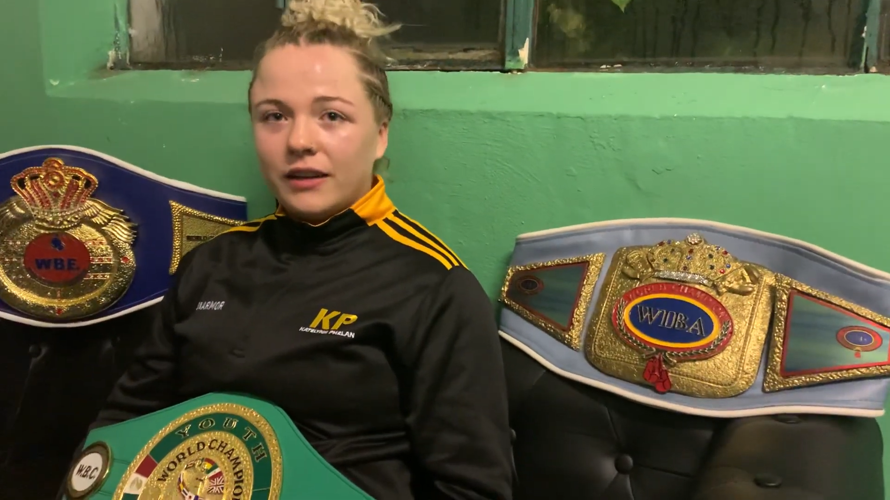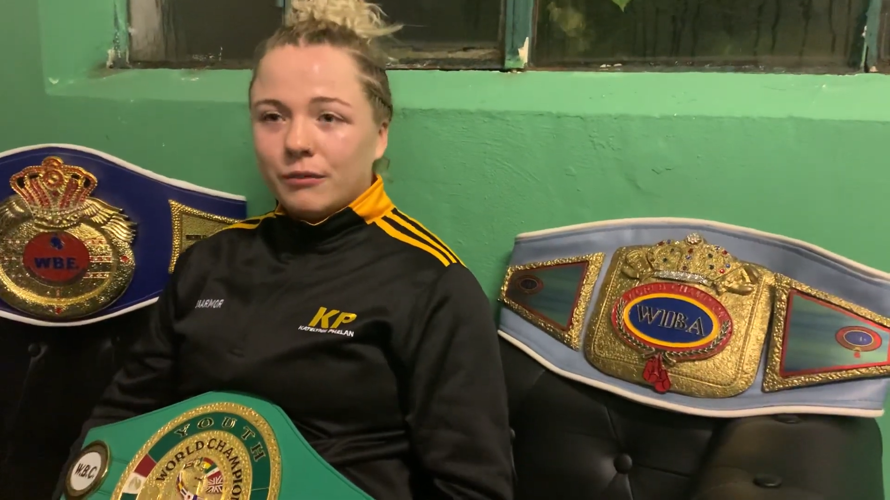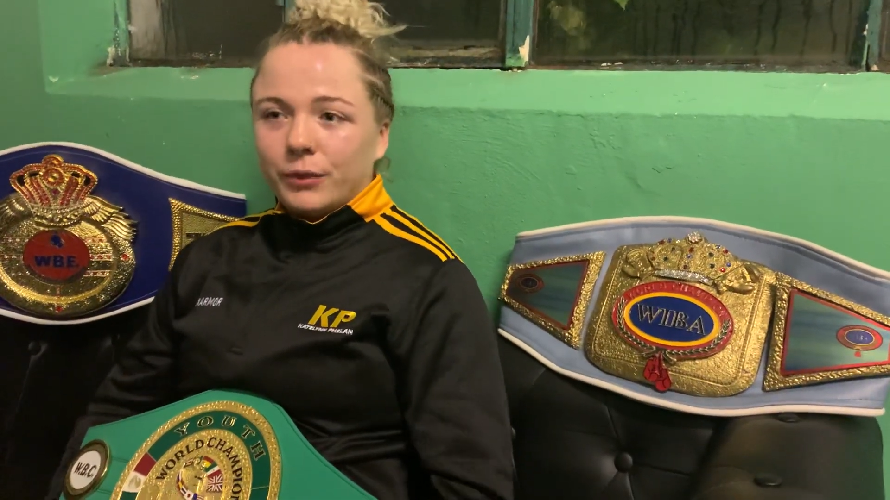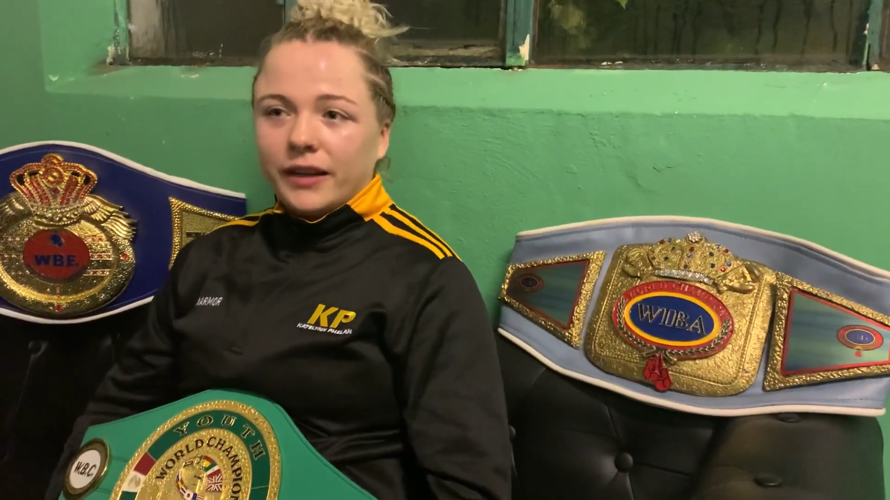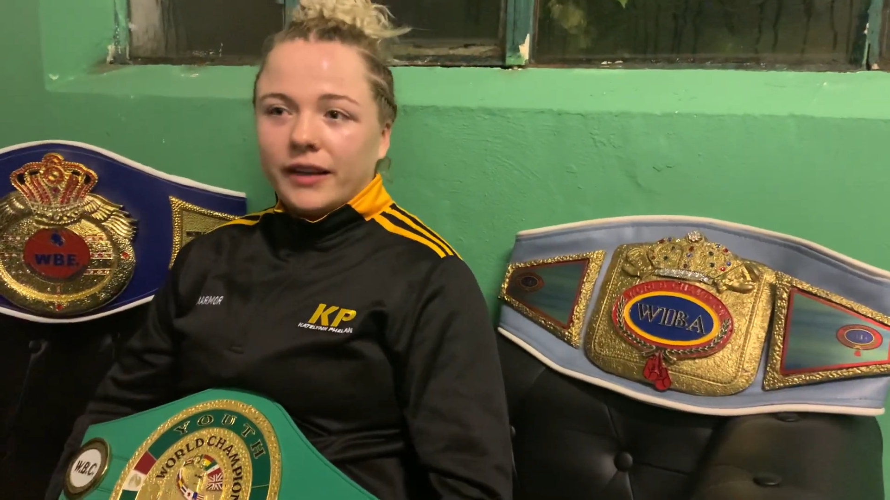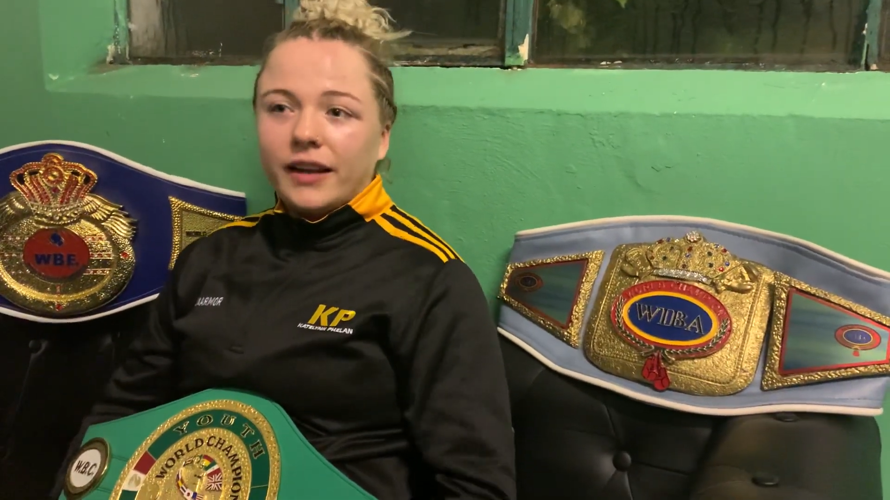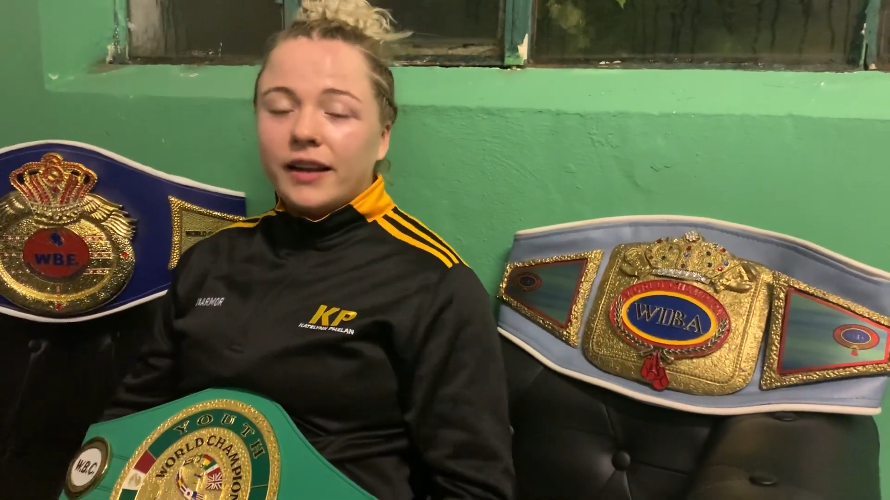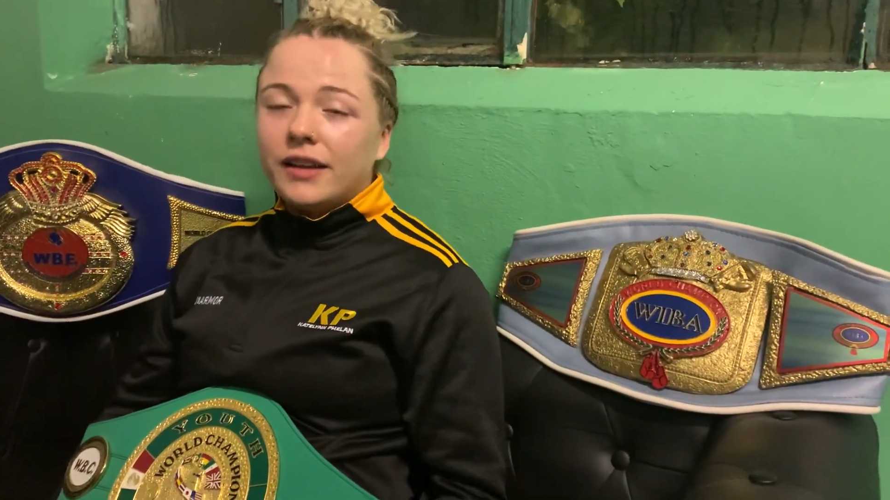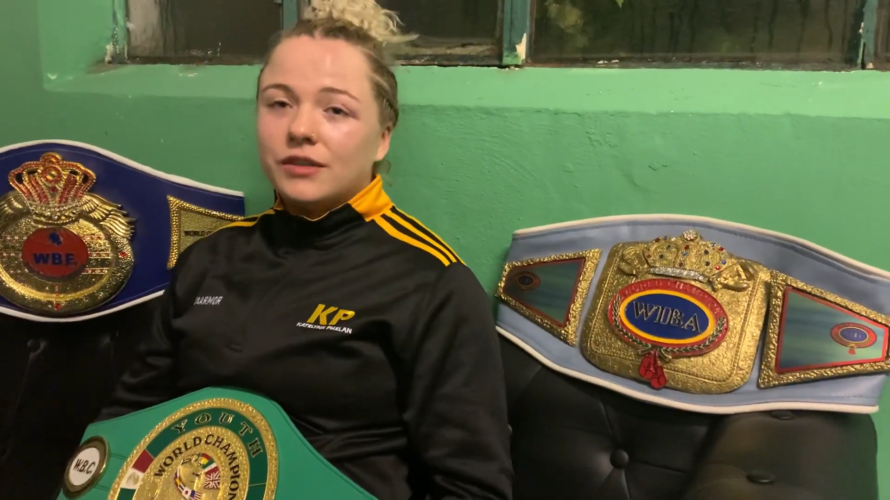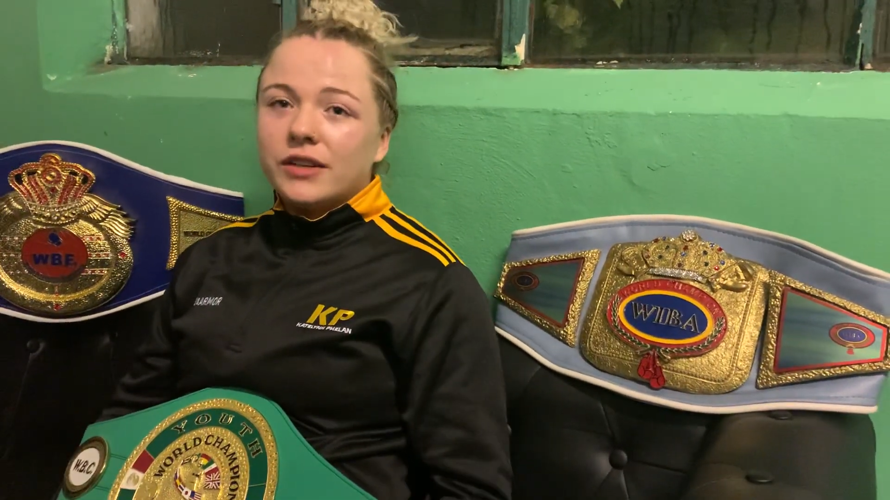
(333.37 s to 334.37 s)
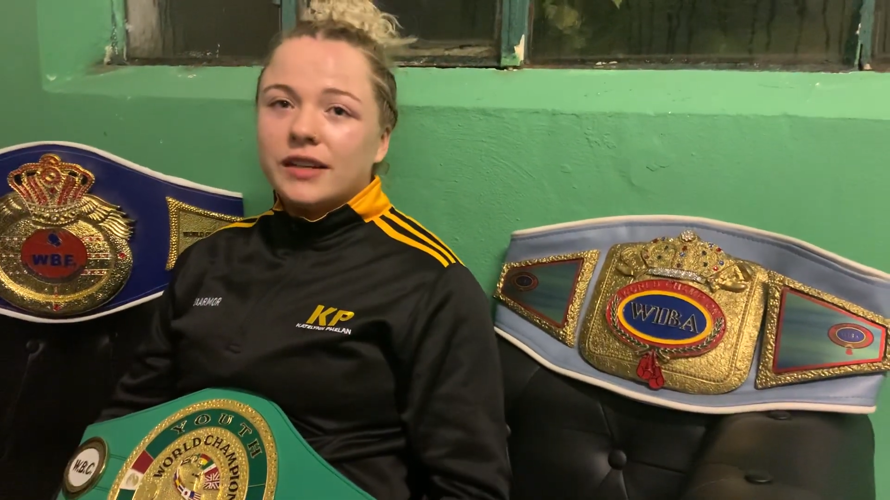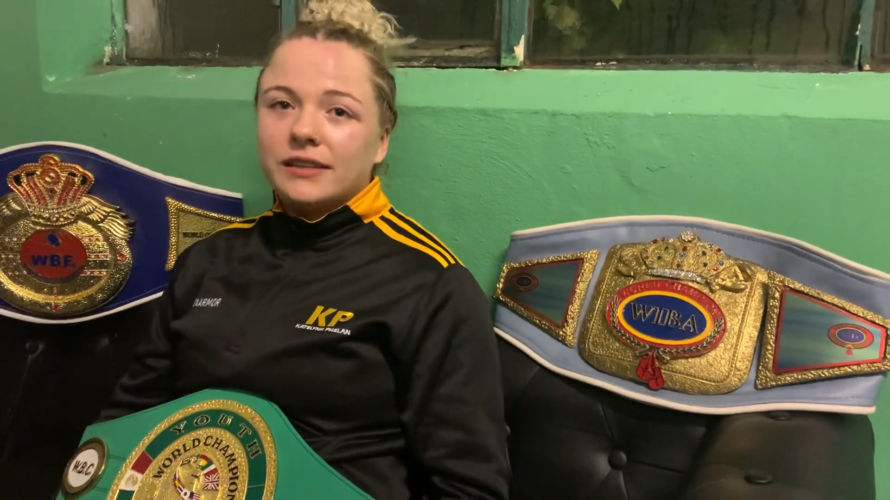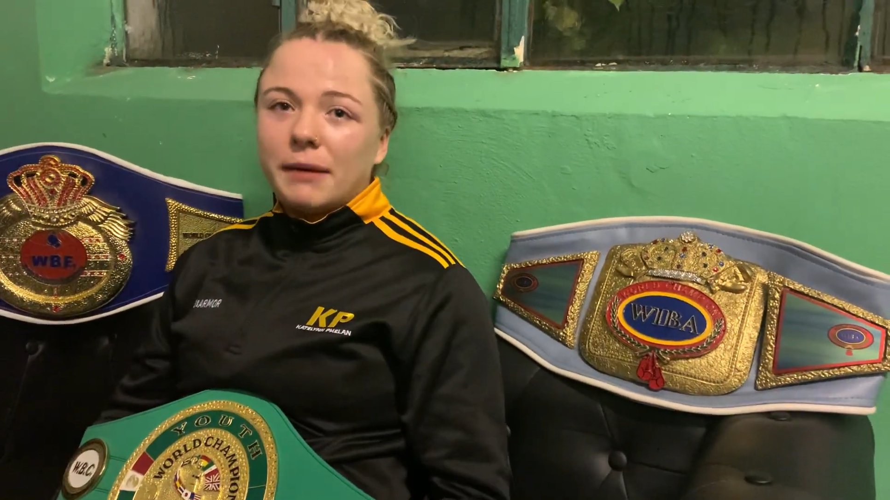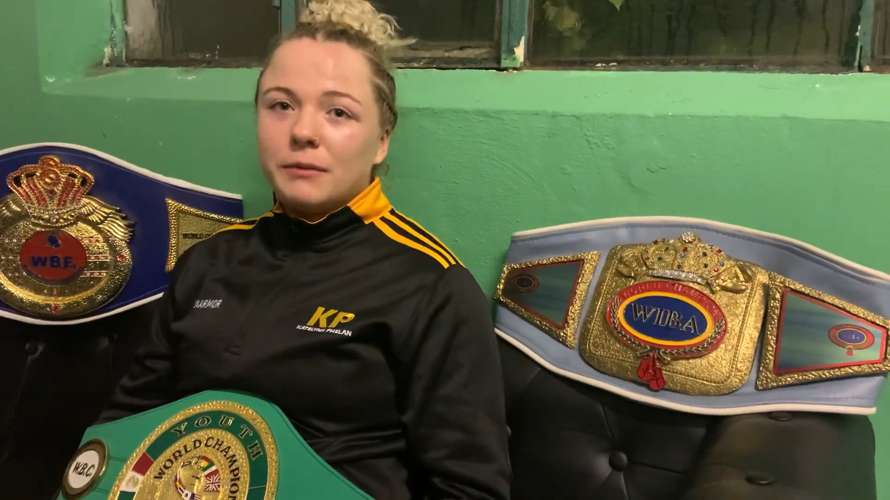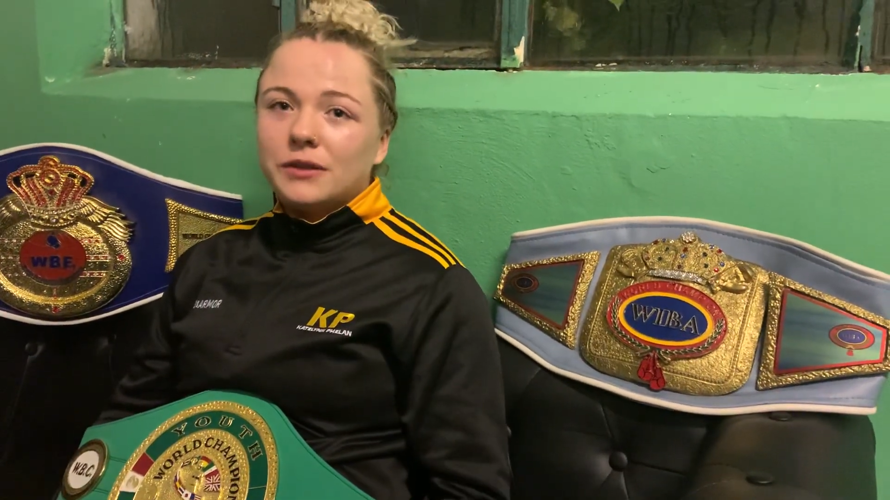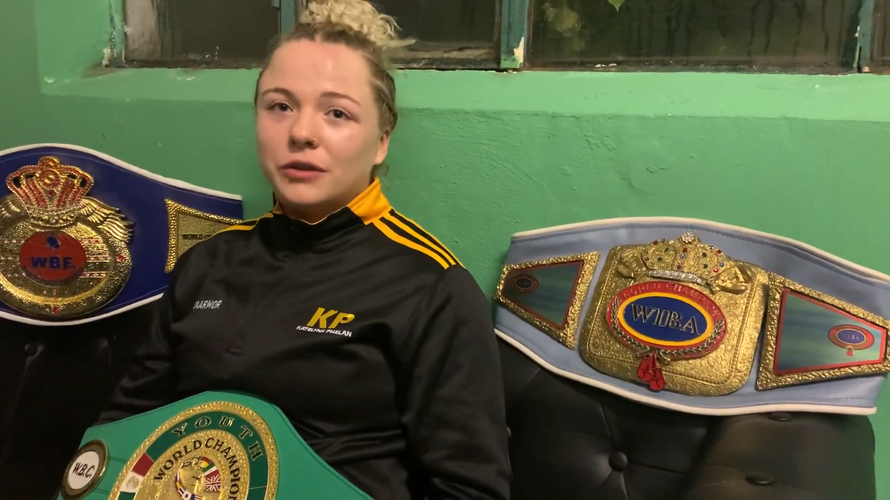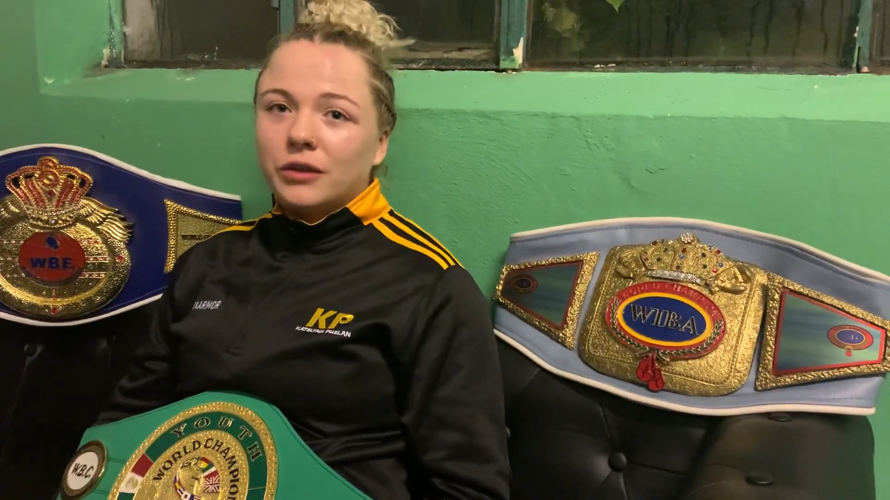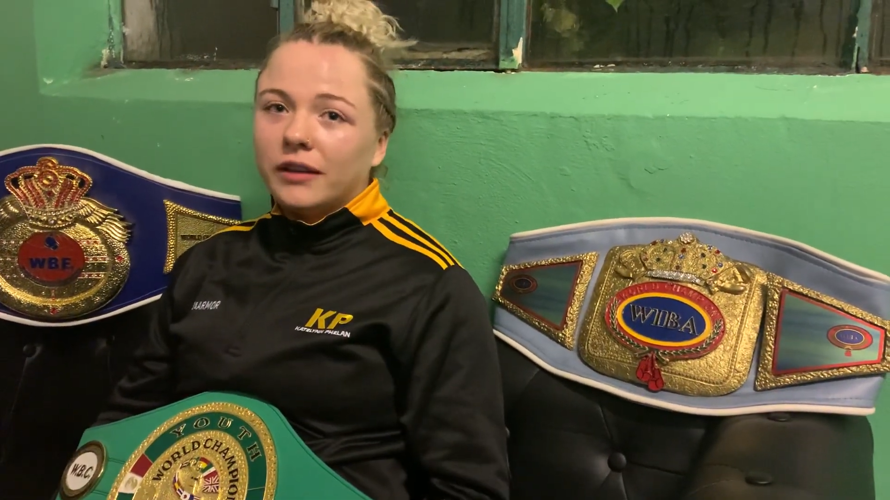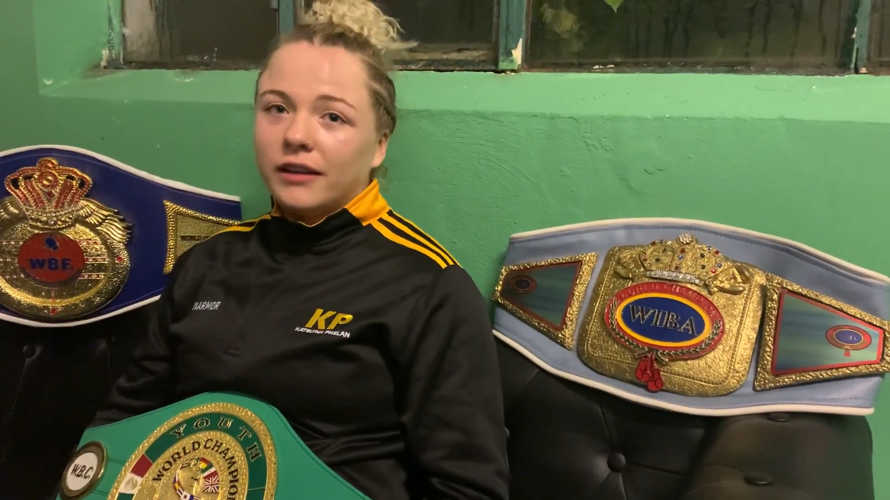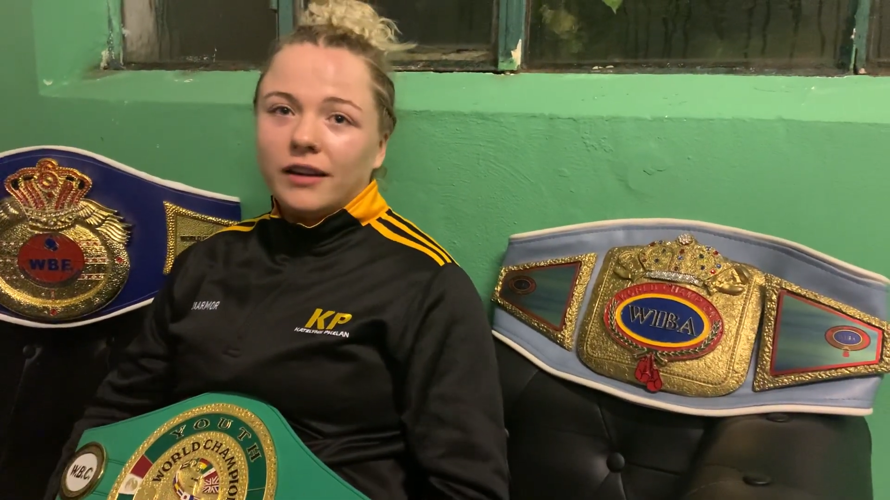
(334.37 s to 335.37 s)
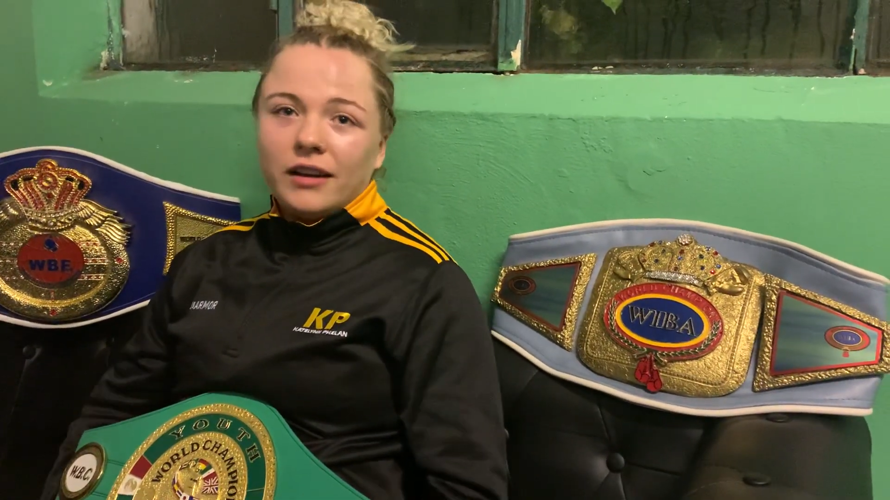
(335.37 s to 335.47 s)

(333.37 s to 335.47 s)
But then again, it is only a stepping stone.